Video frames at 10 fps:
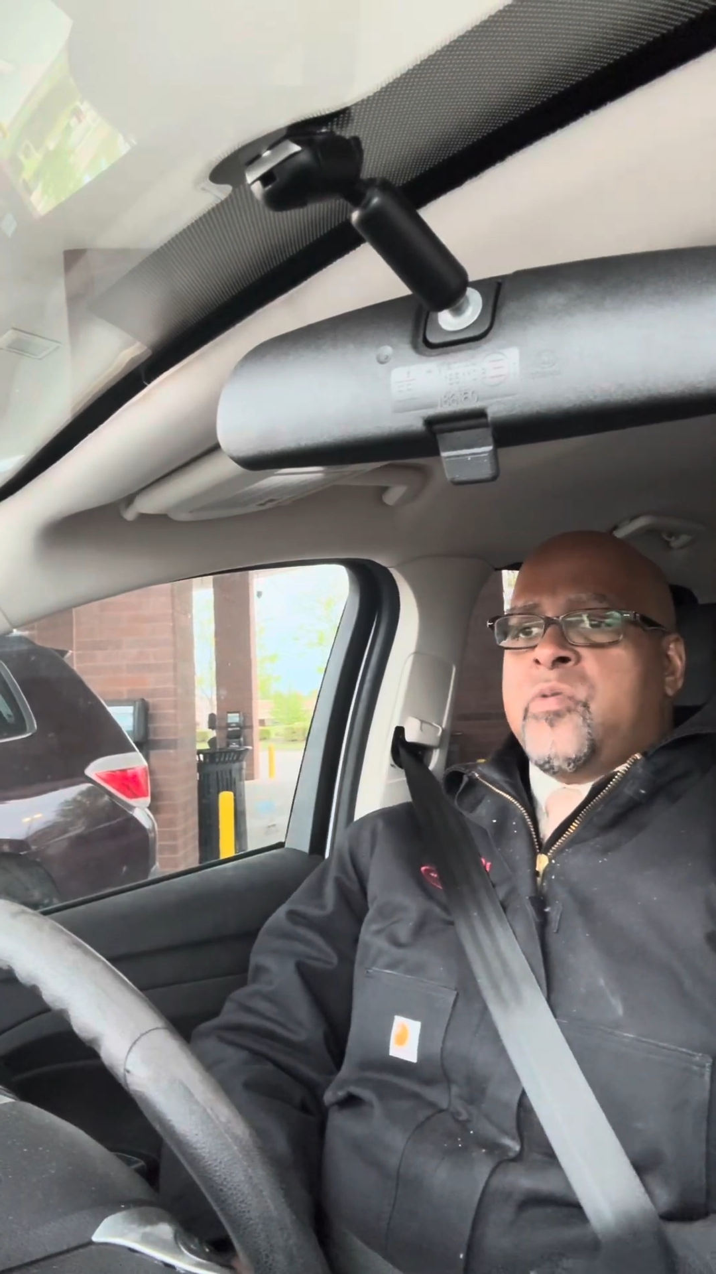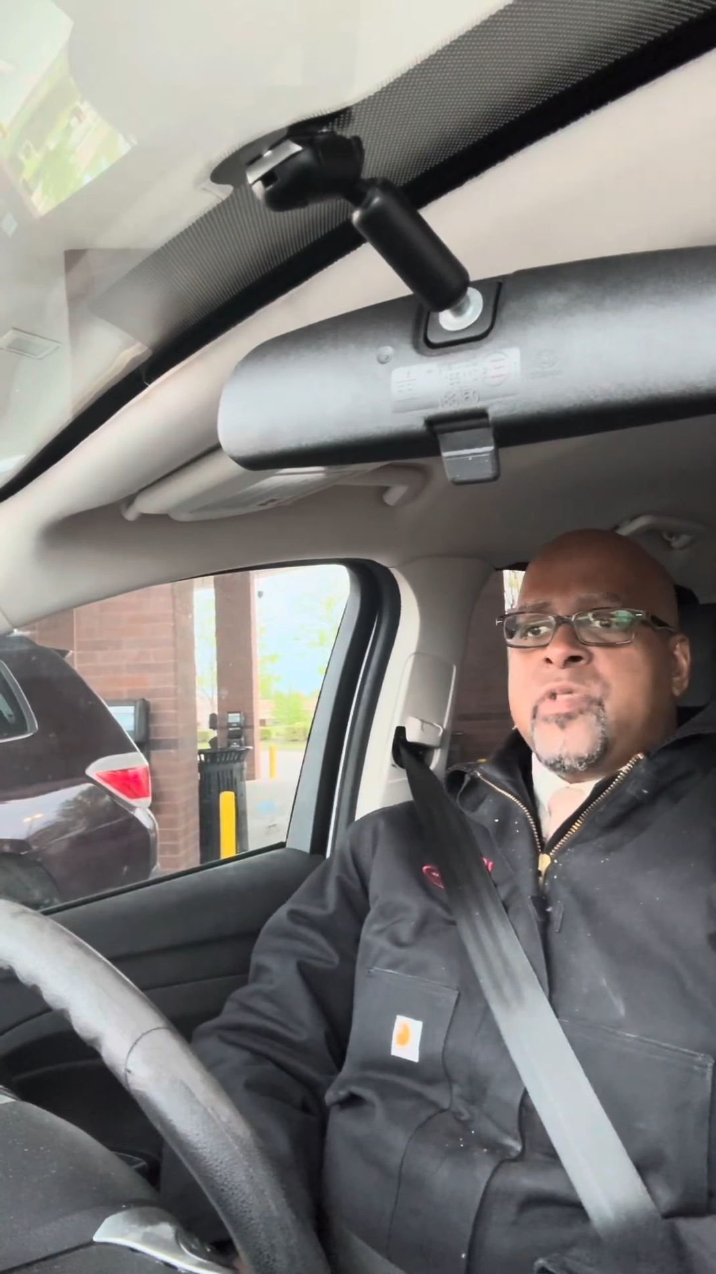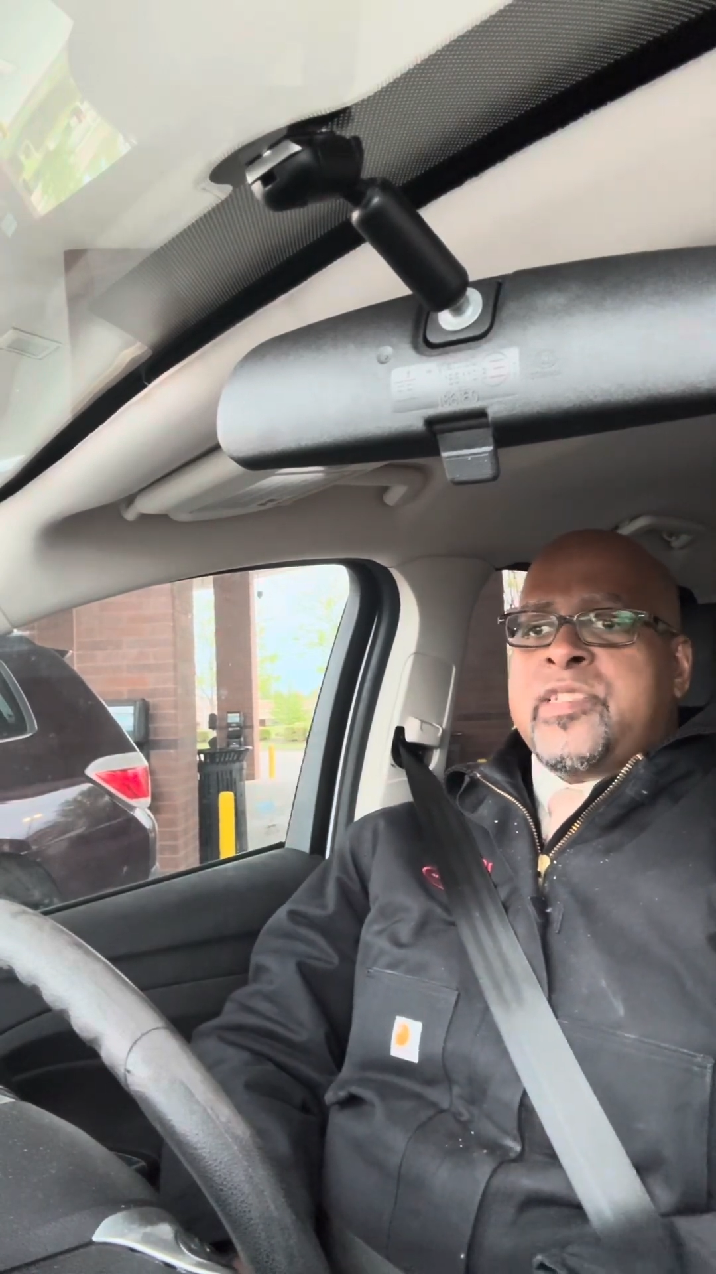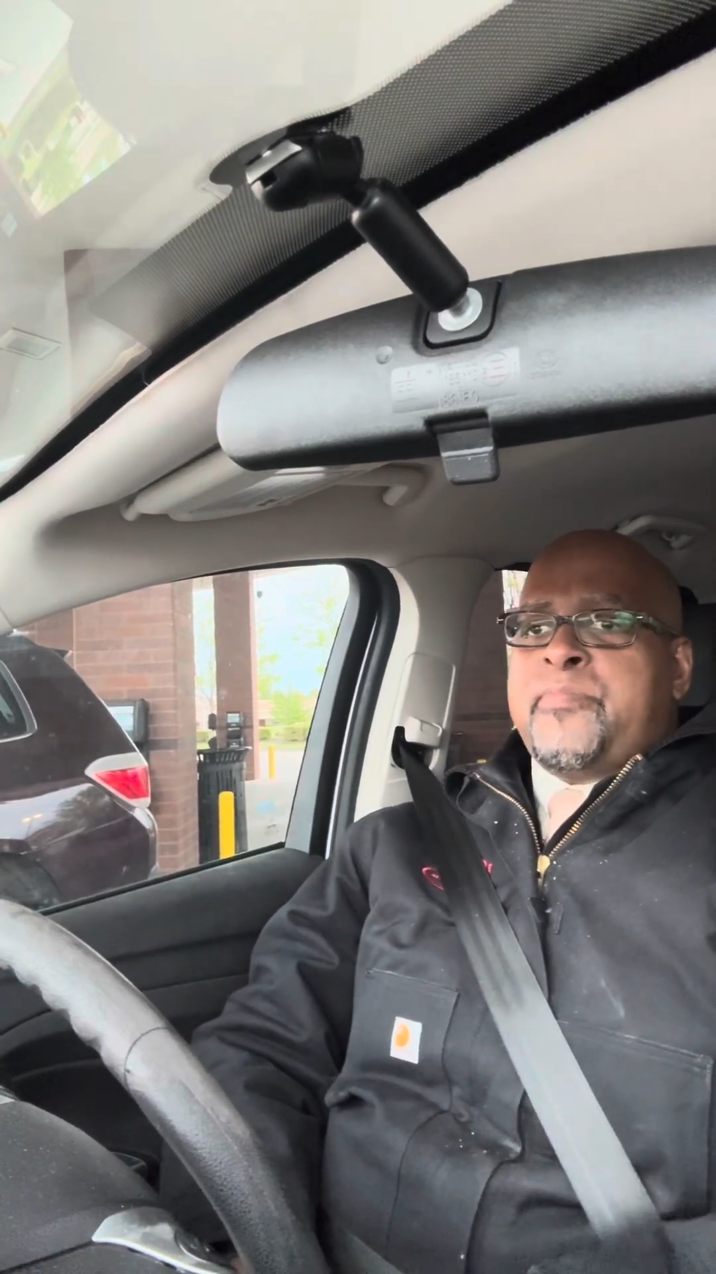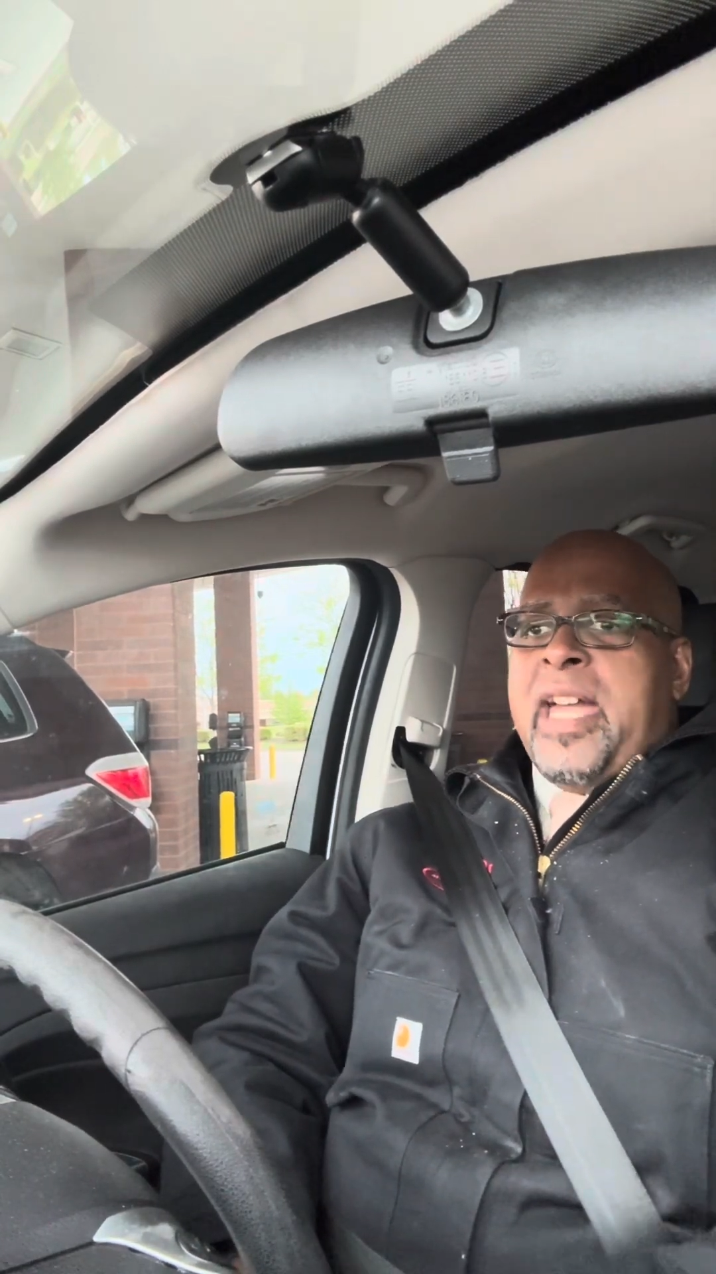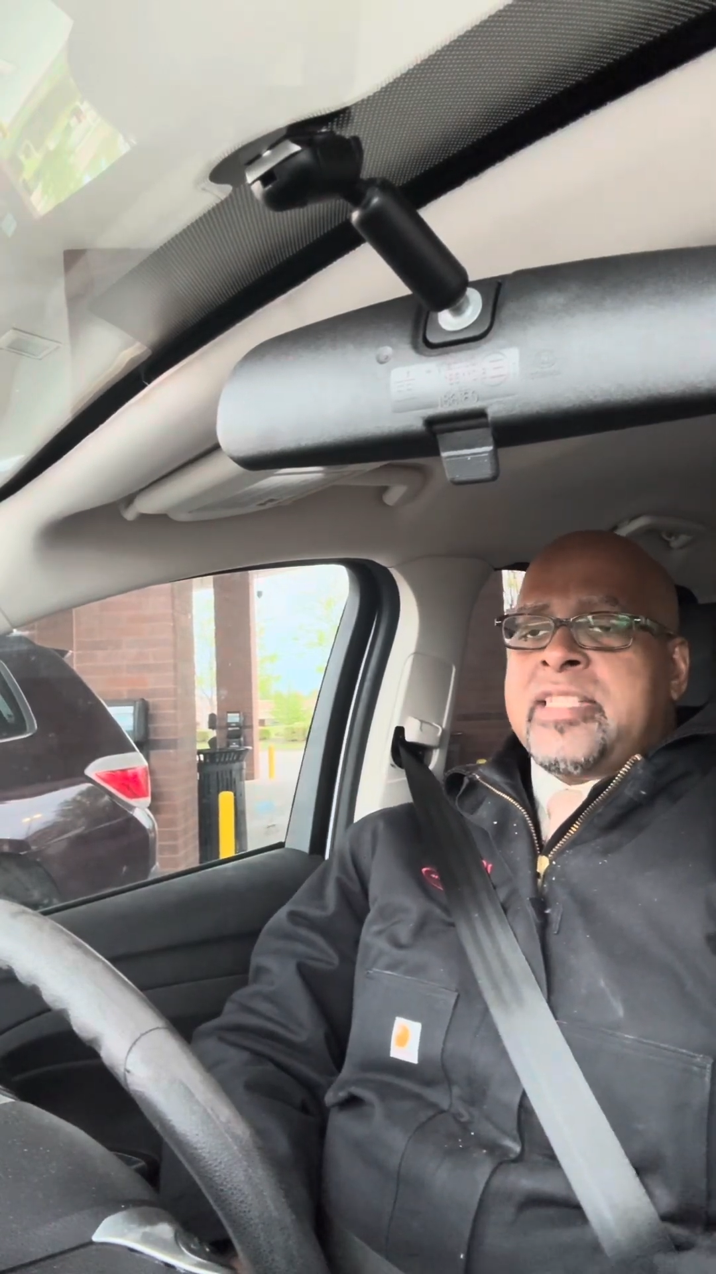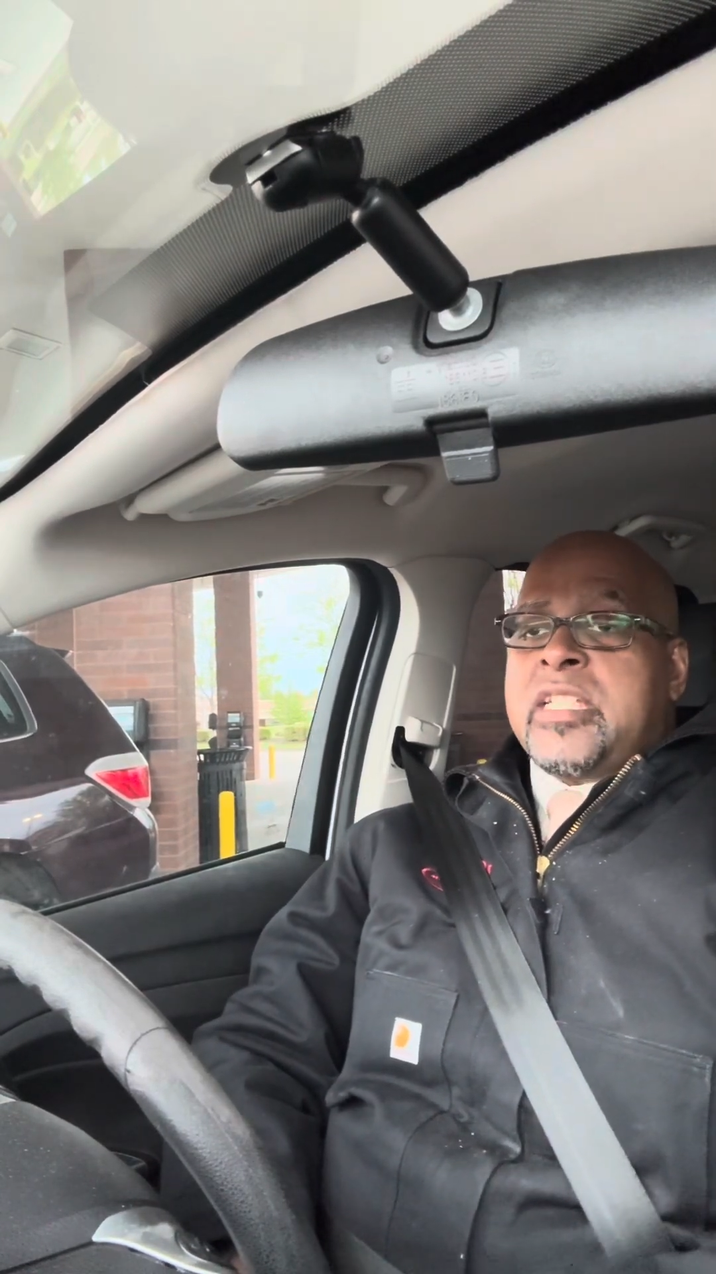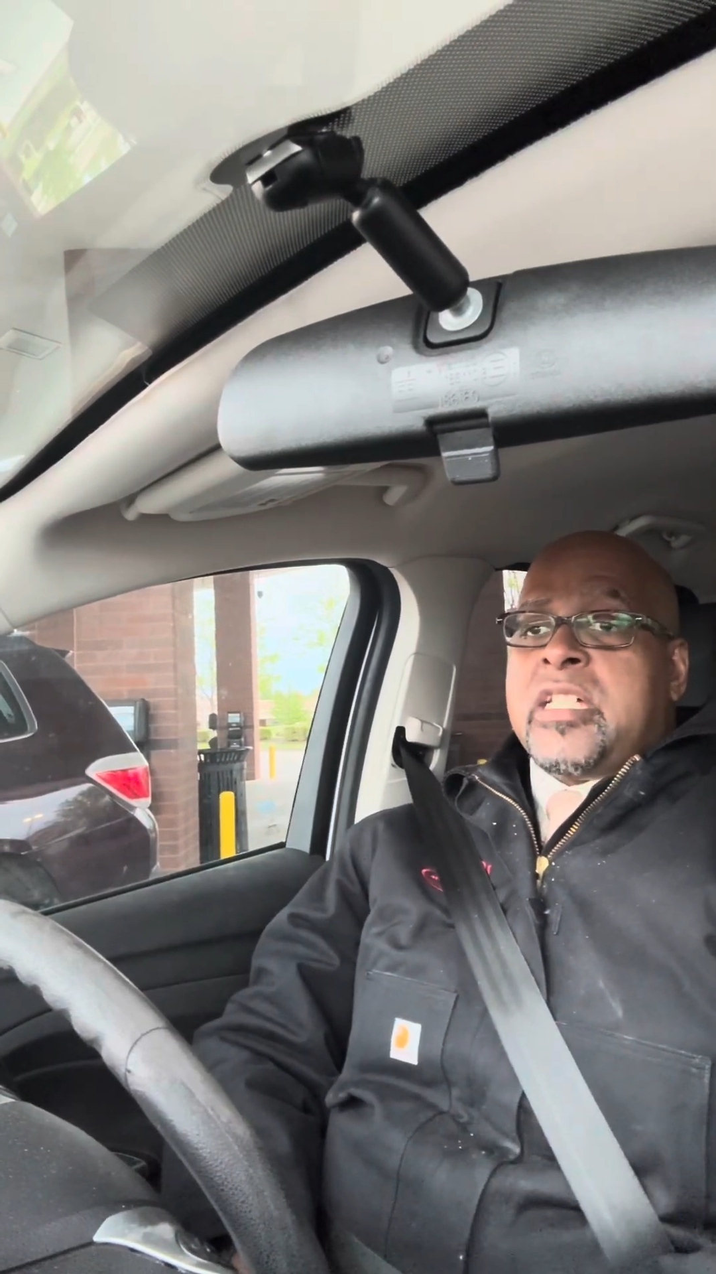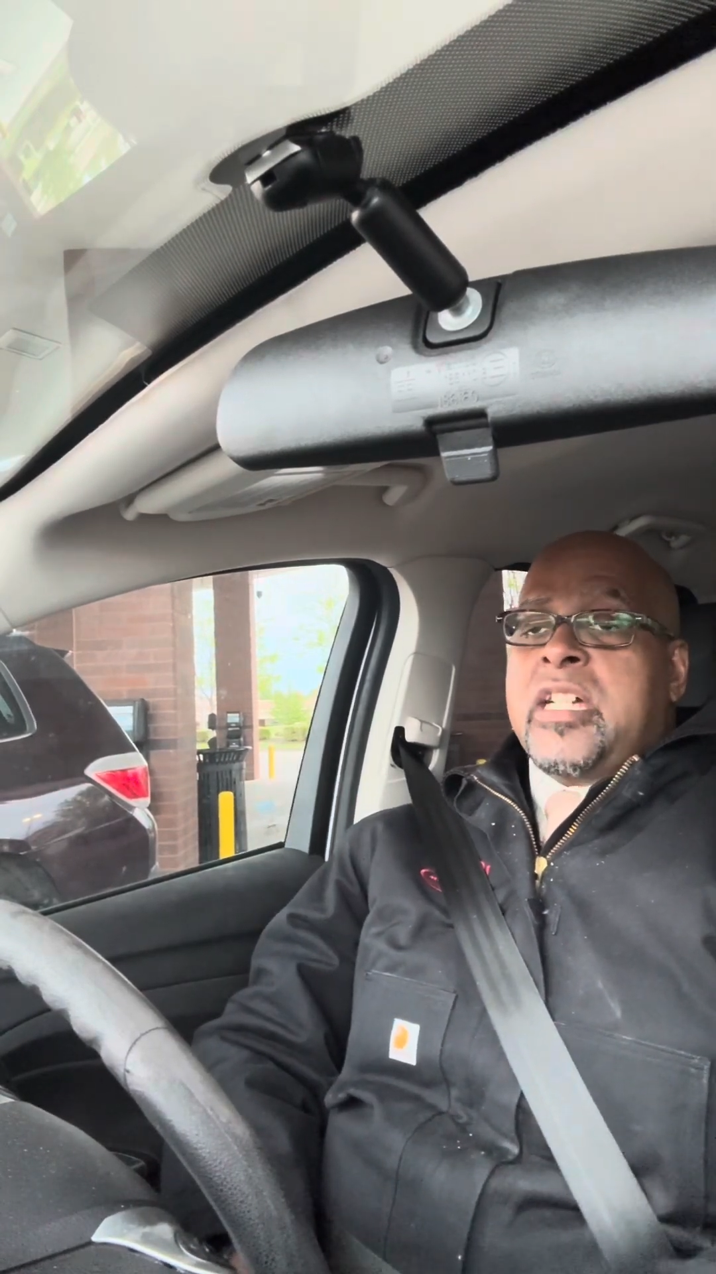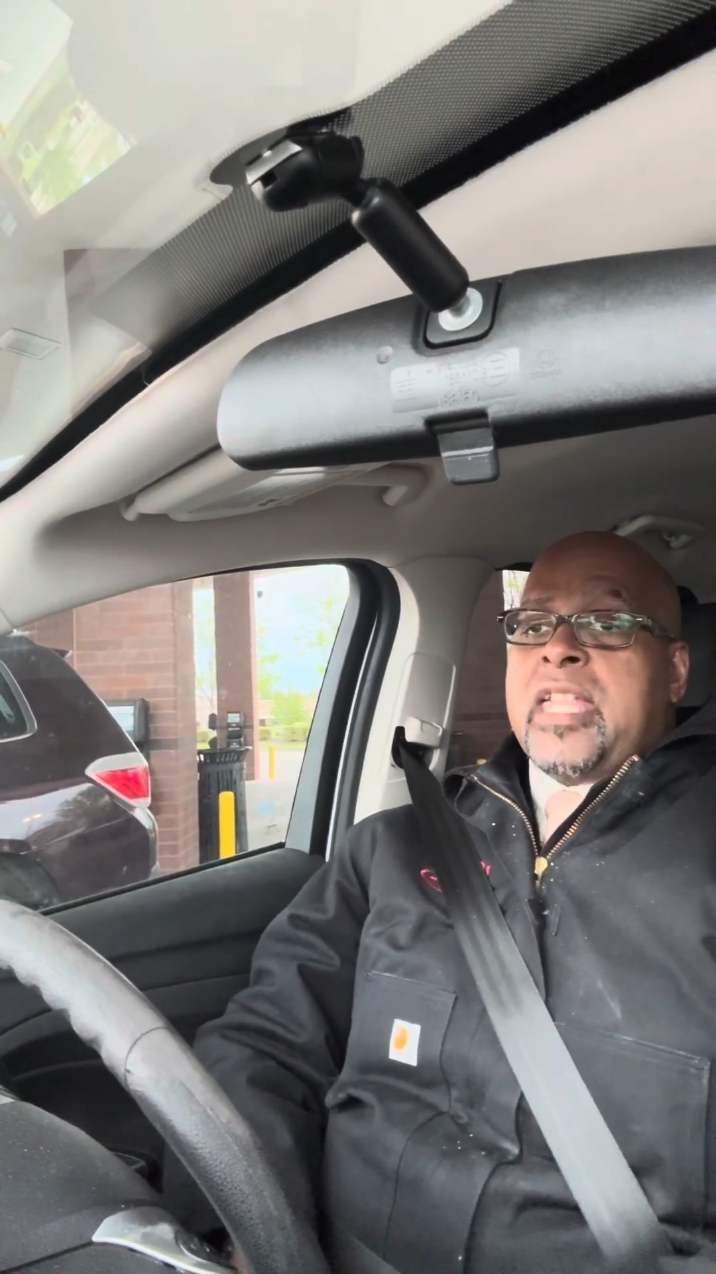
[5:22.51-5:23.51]

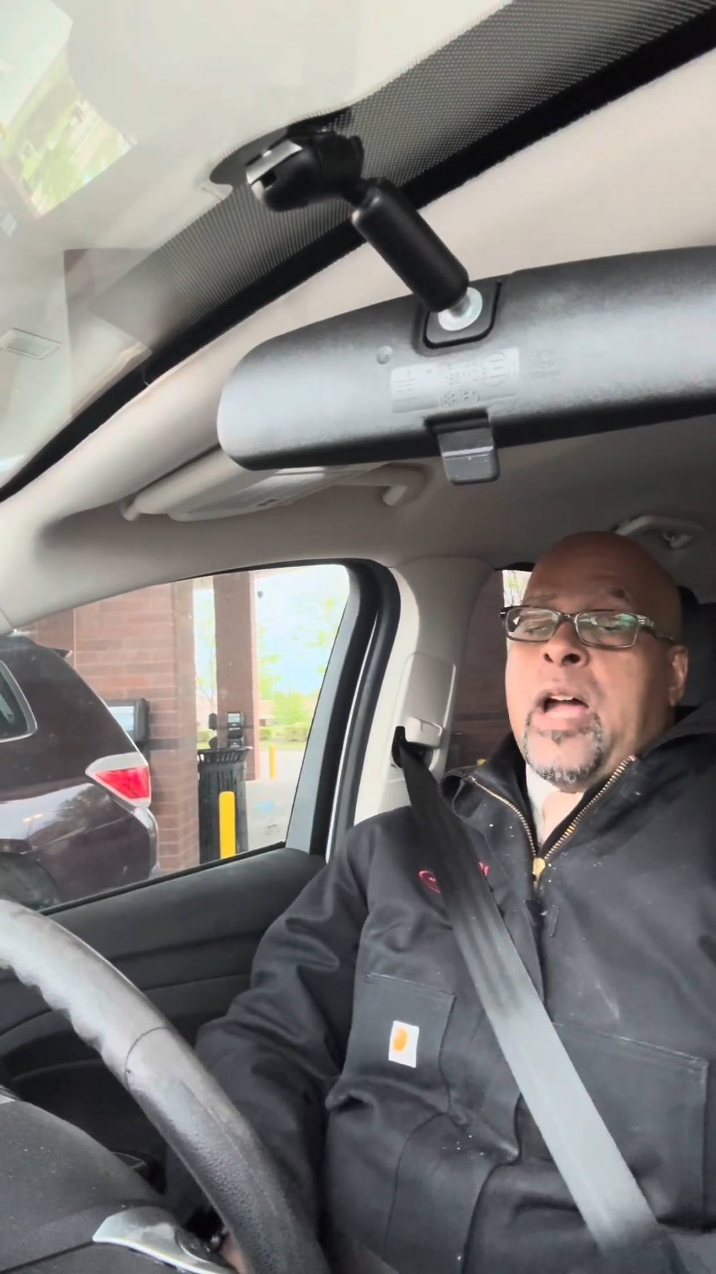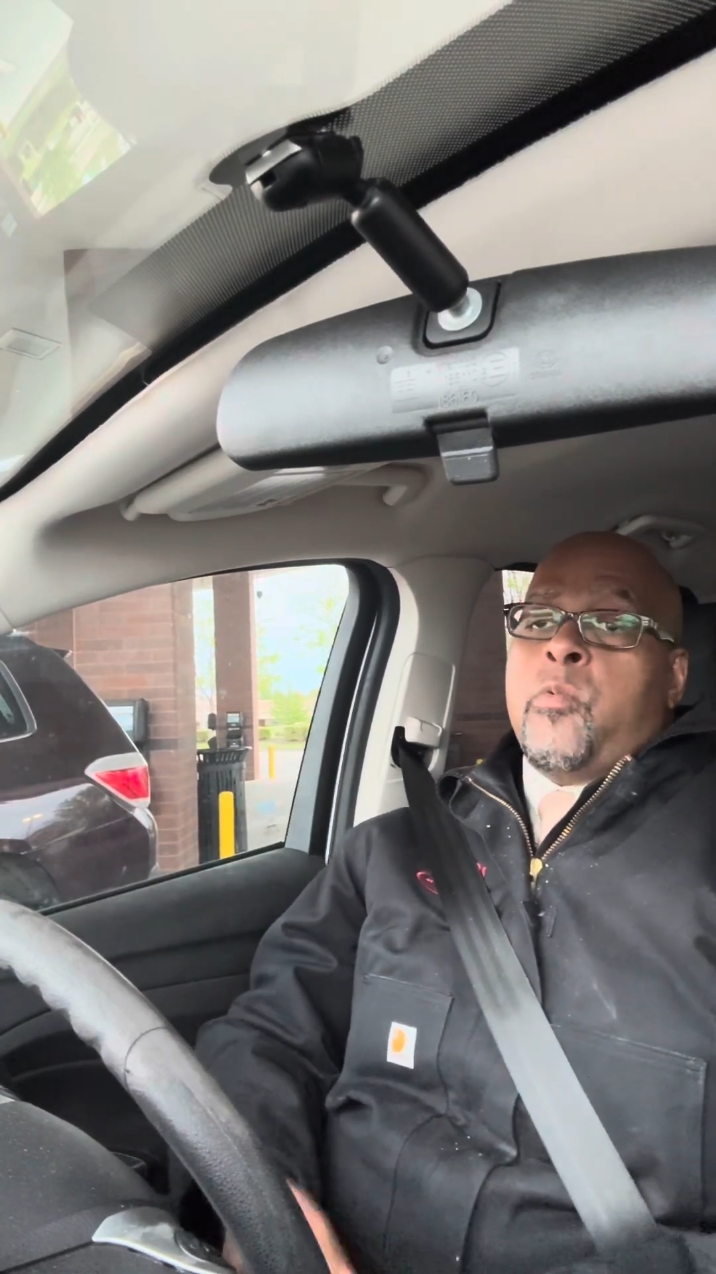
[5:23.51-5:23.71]
respected because I